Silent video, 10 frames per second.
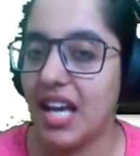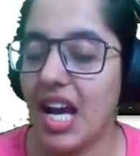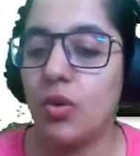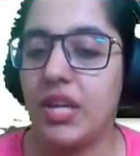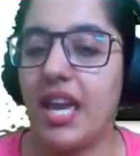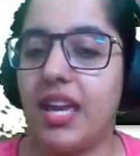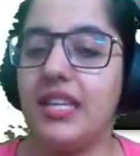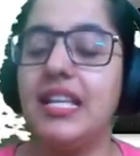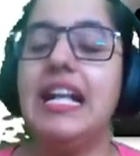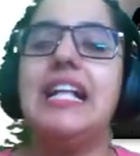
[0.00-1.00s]
Okay?
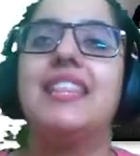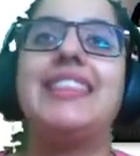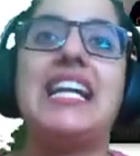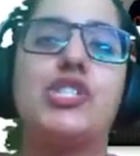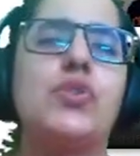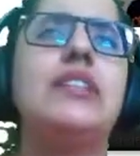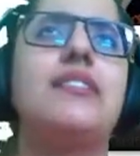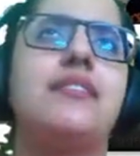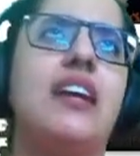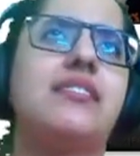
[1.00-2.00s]
Natural
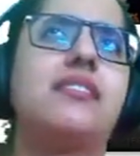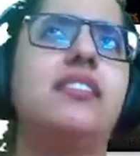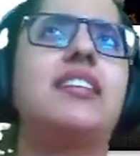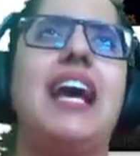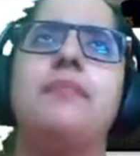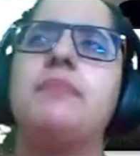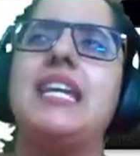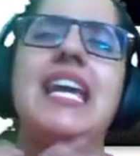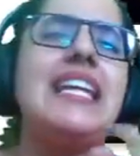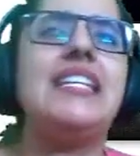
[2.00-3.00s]
disaster can be
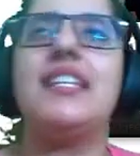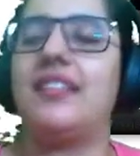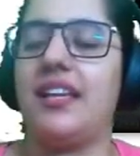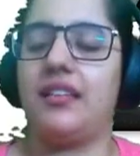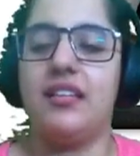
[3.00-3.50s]
anything.